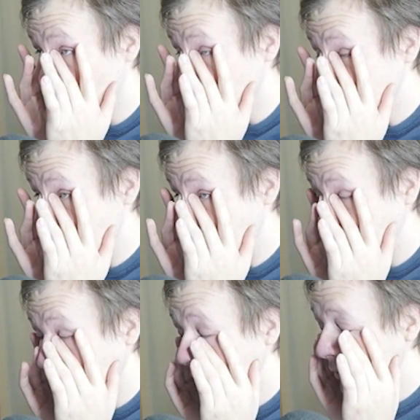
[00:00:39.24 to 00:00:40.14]
tag
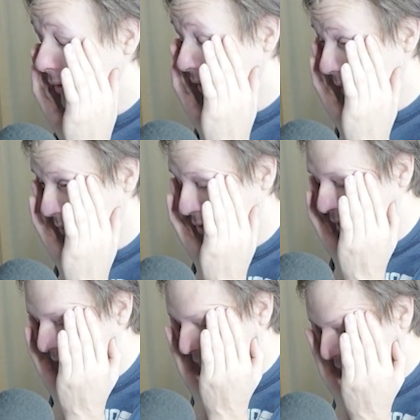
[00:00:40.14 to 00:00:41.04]
enables you
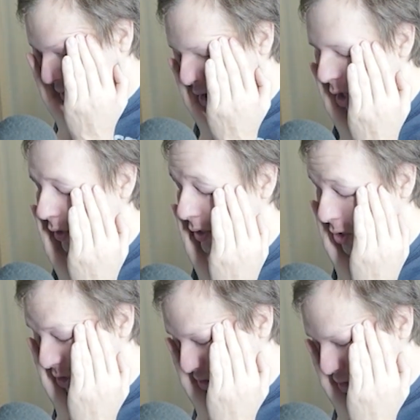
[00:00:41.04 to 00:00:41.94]
to have a card that
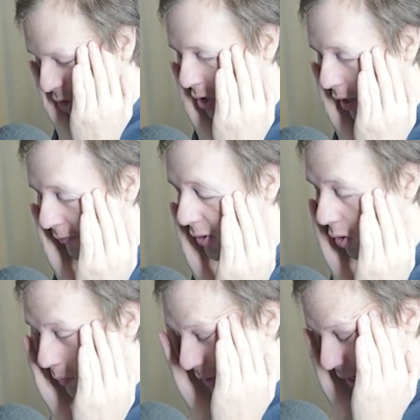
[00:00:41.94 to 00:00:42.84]
starts off in your
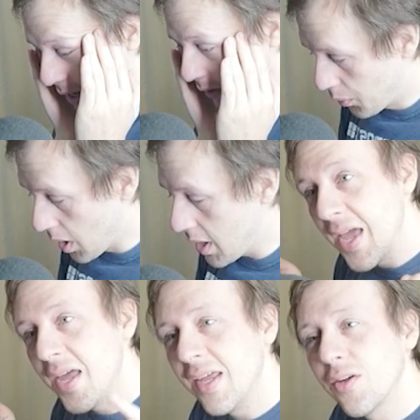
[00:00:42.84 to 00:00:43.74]
opening hand, but
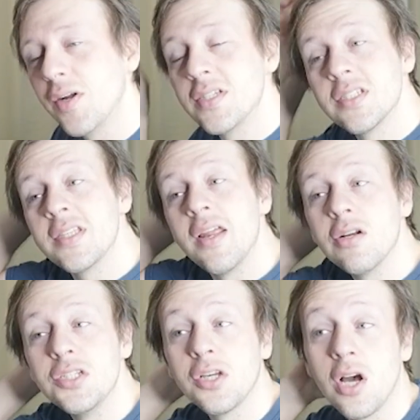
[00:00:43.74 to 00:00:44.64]
it increases the
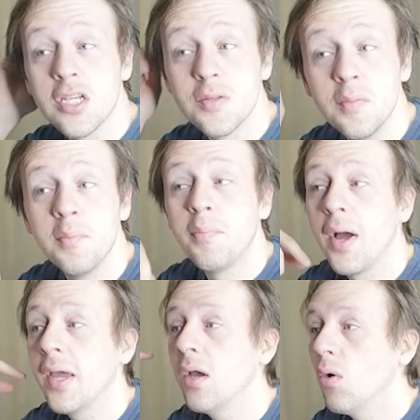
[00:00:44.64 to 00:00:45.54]
energy cost
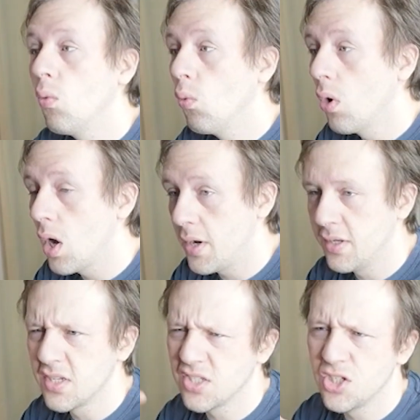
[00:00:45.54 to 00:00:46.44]
by 1. It
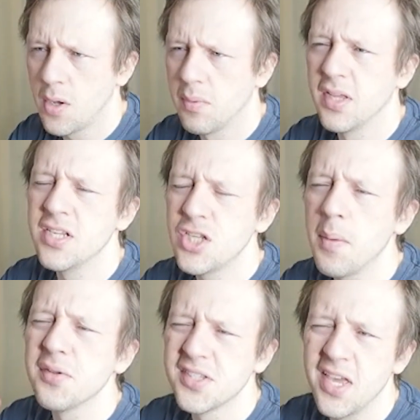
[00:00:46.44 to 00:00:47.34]
doesn't double it. It
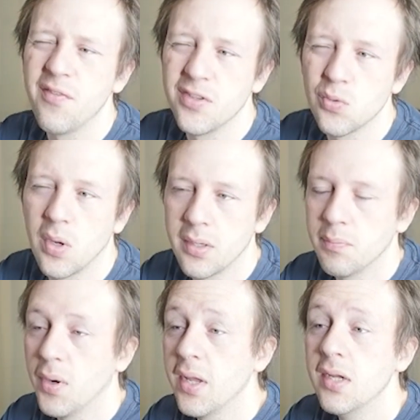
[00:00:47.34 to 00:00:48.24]
doubles it if it's 1,
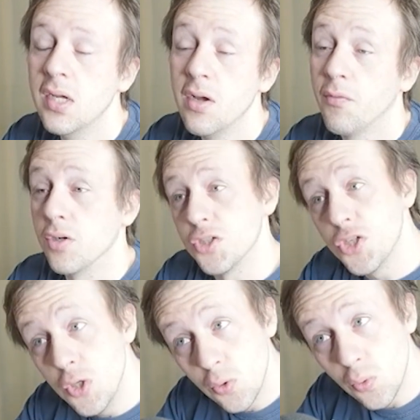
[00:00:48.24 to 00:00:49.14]
but for
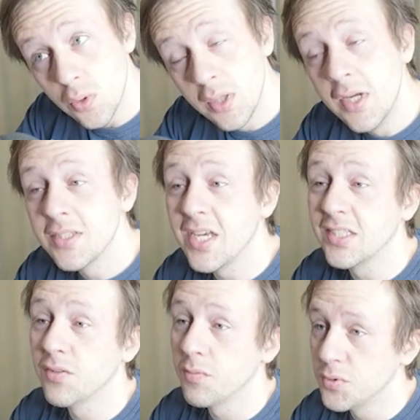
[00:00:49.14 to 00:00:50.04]
2. Takes
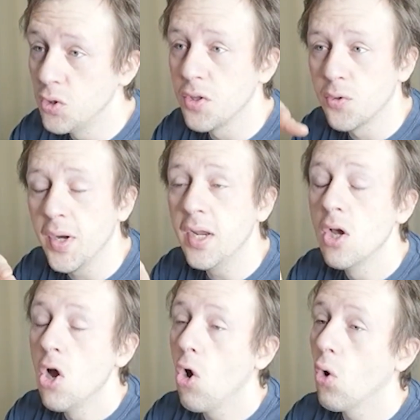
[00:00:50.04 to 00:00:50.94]
it from 2 to 3,
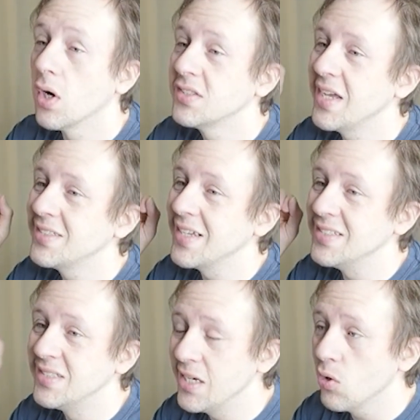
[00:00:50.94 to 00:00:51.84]
or it takes a
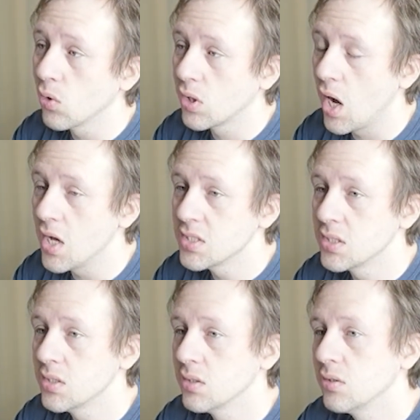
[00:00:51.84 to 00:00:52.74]
0 cost
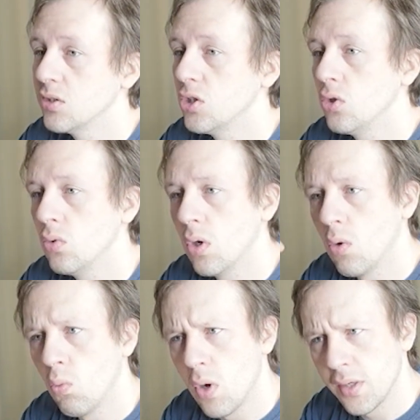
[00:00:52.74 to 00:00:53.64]
to a
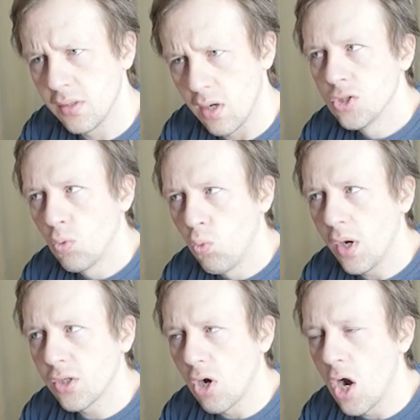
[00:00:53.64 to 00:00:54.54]
1 cost. So
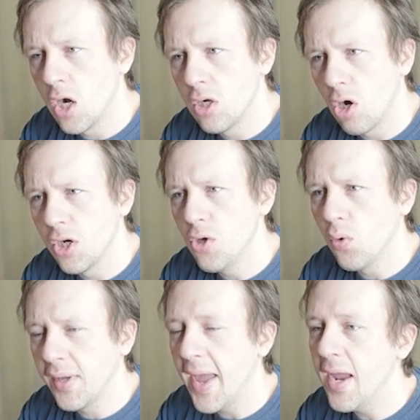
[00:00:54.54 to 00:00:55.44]
what card are you
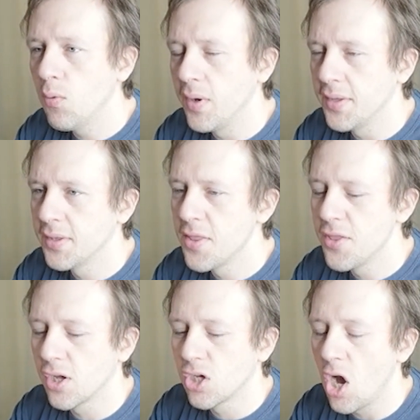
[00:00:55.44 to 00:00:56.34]
okay with
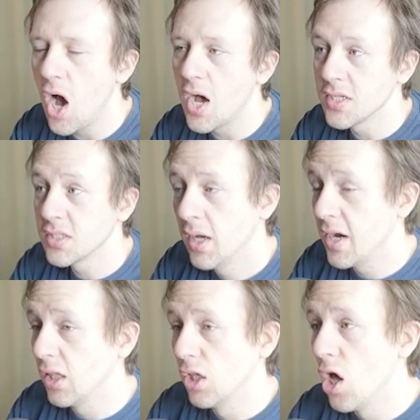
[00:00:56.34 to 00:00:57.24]
the cost? And I
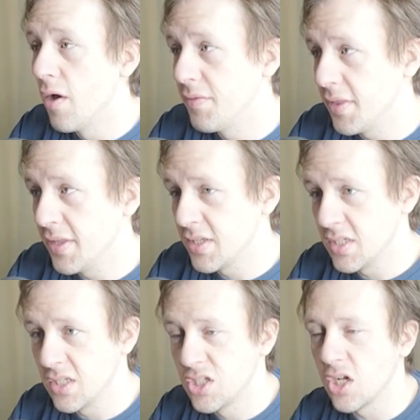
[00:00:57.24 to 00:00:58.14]
love that this
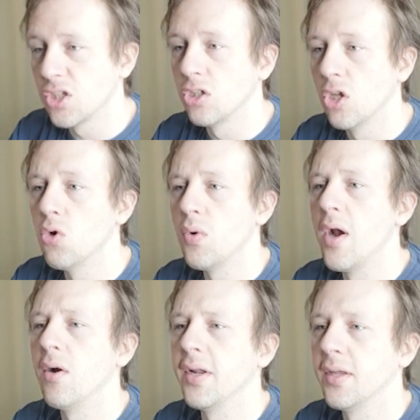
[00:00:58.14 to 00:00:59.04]
is such a low
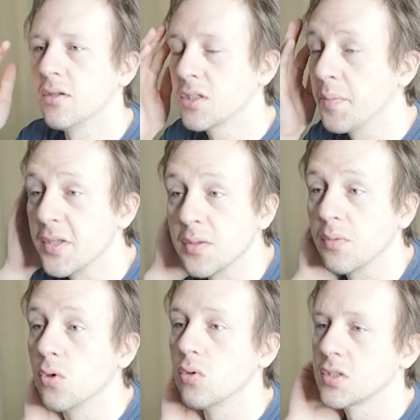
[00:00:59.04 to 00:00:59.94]
rarity. There's gonna be some
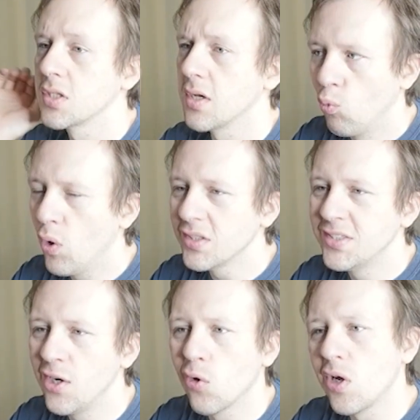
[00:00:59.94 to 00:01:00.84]
cool stuff. What
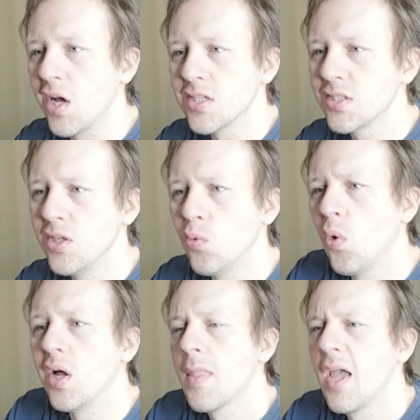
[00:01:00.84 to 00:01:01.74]
0 cost do you
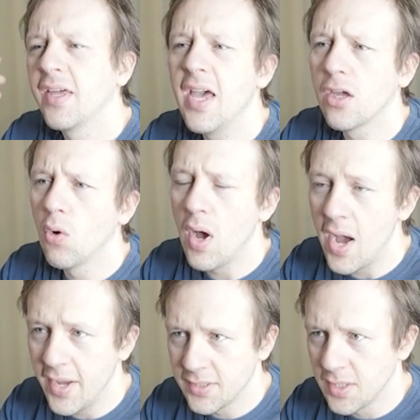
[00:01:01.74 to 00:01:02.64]
want? Gecko
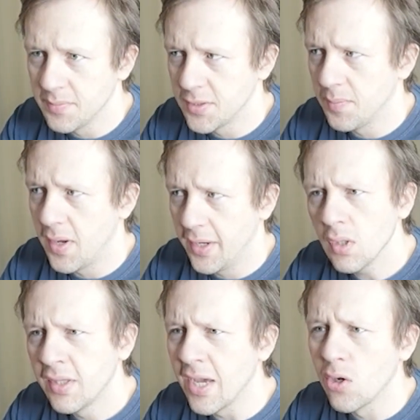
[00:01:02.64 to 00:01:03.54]
Eyes comes to mind.
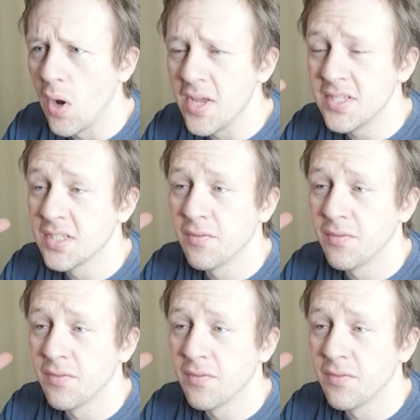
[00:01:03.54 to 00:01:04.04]
Gecko Eyes is a